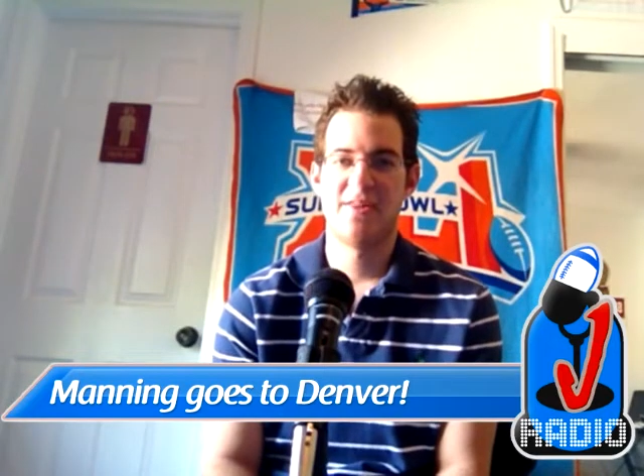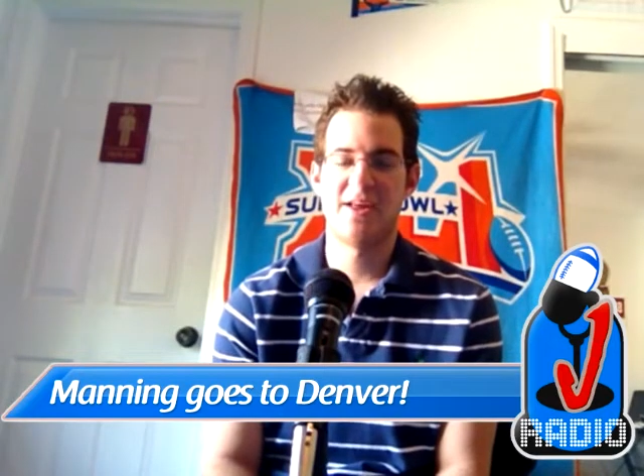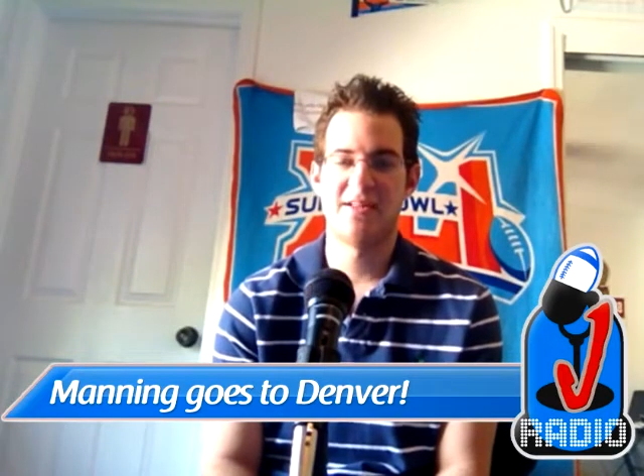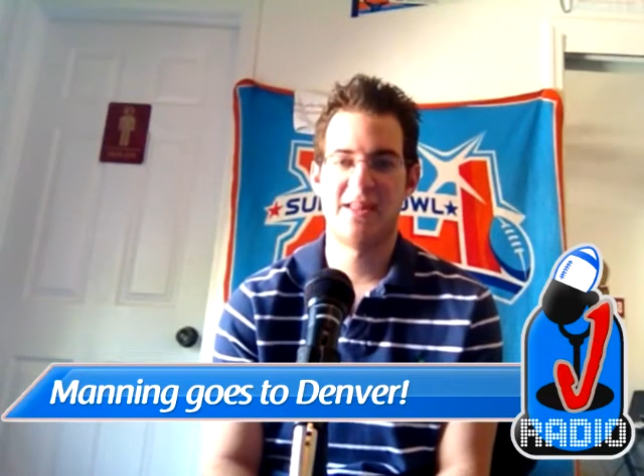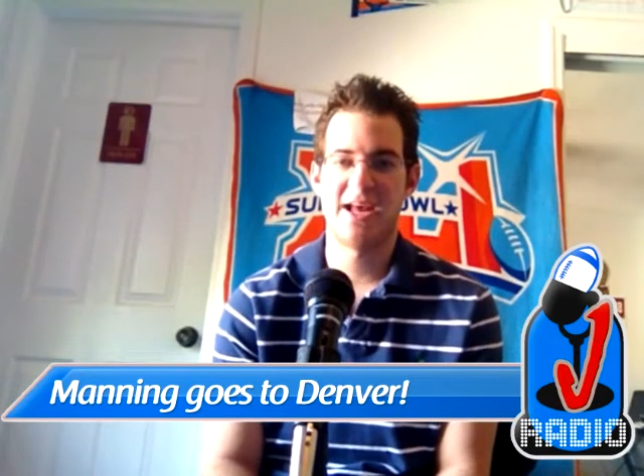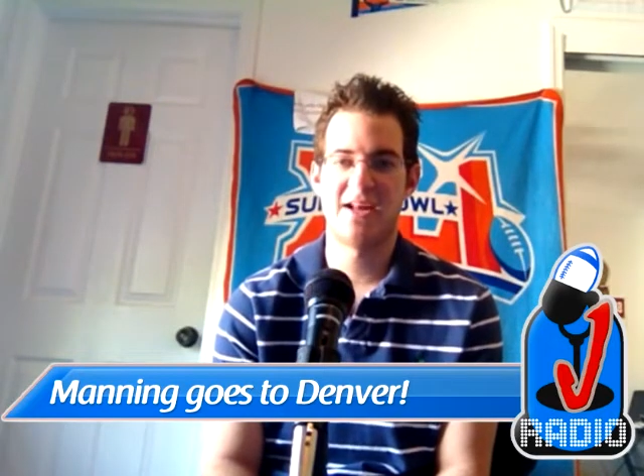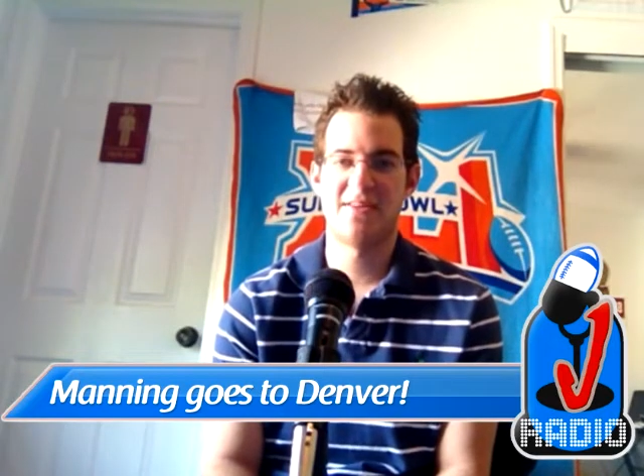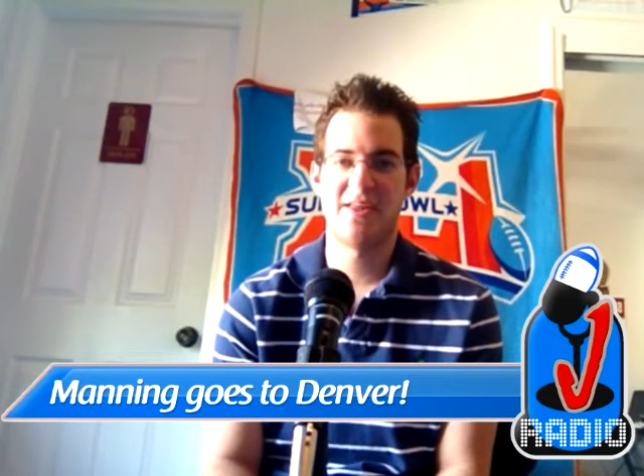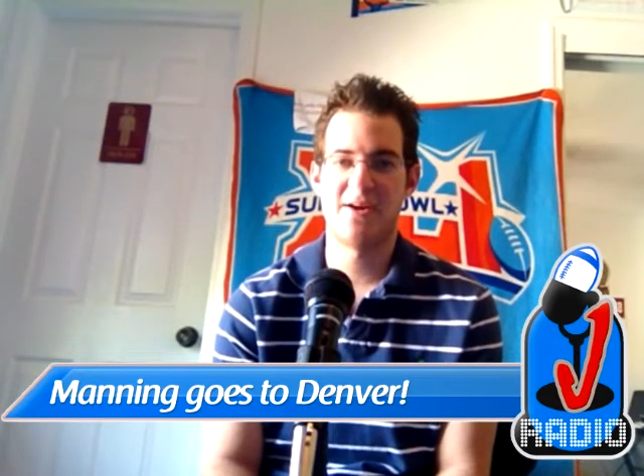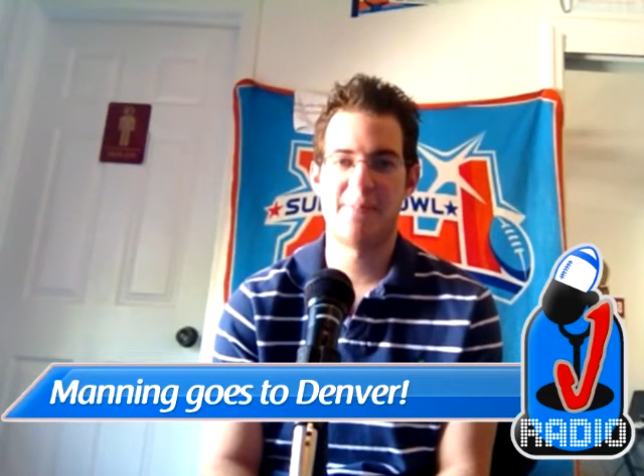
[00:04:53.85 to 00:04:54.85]
They
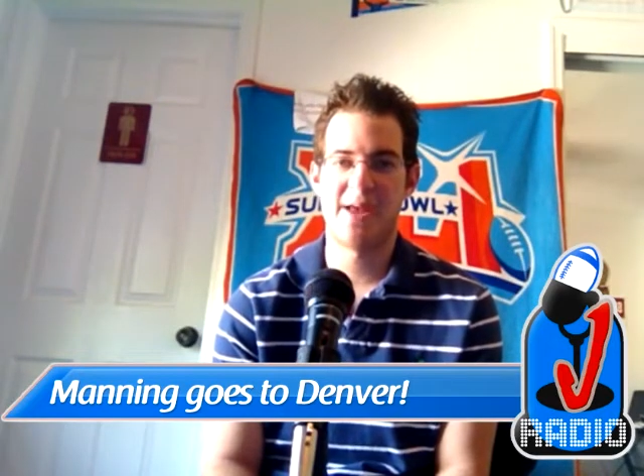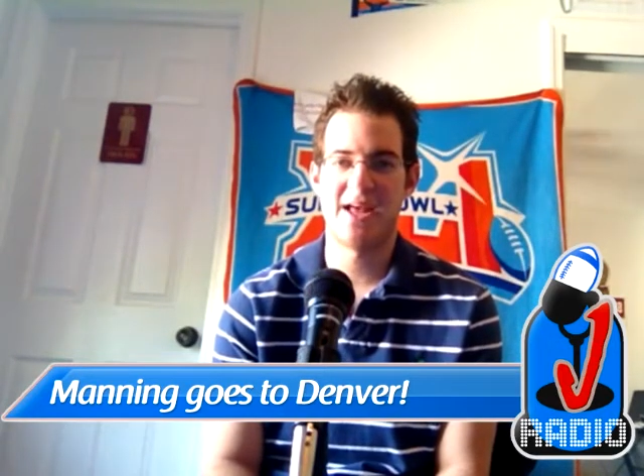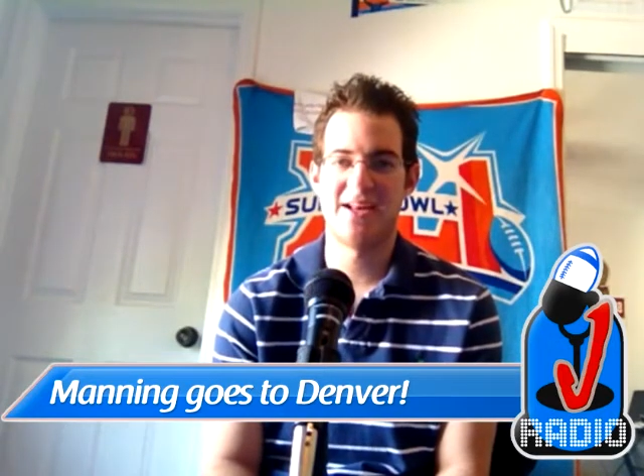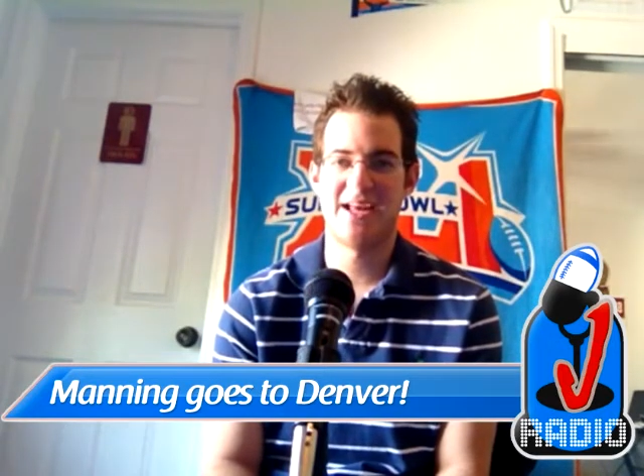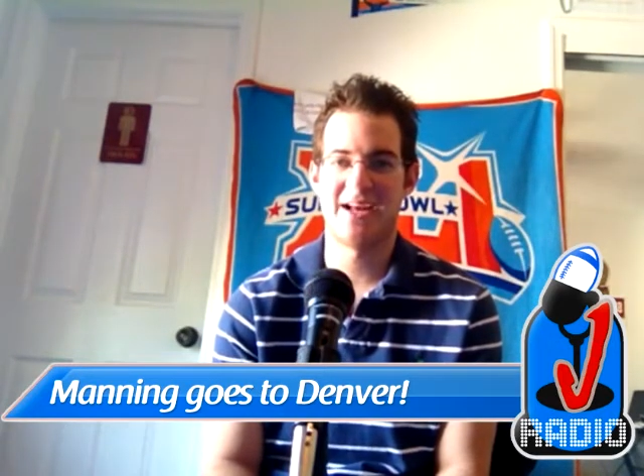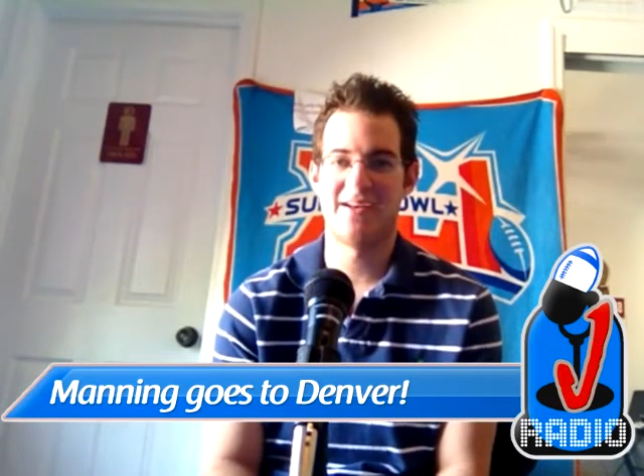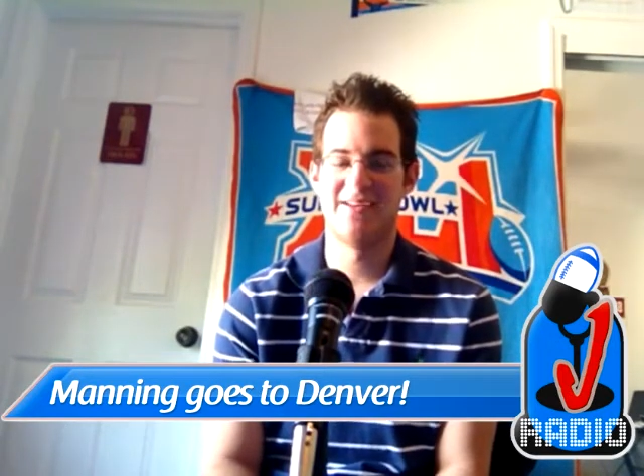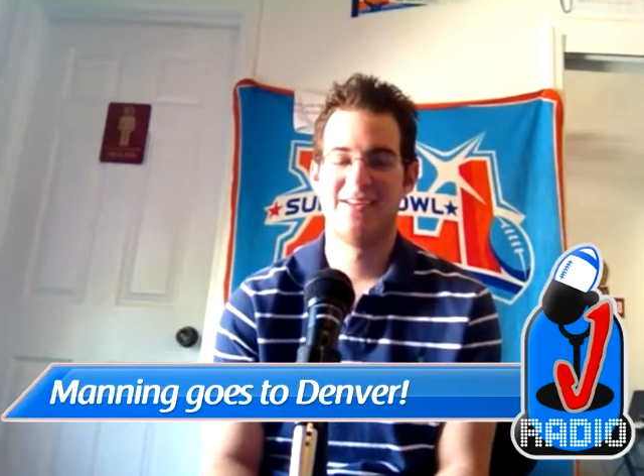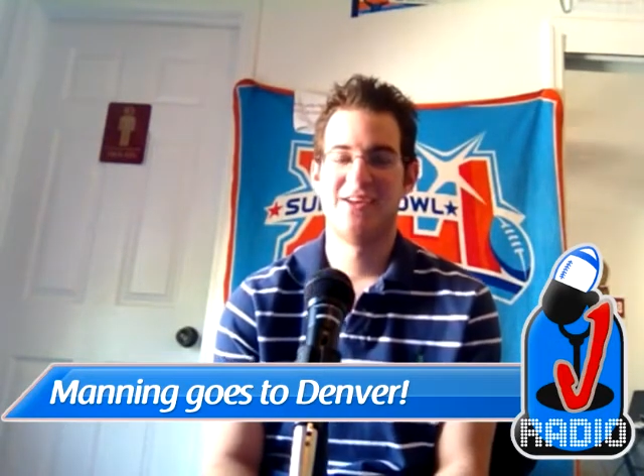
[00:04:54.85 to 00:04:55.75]
land their Manning.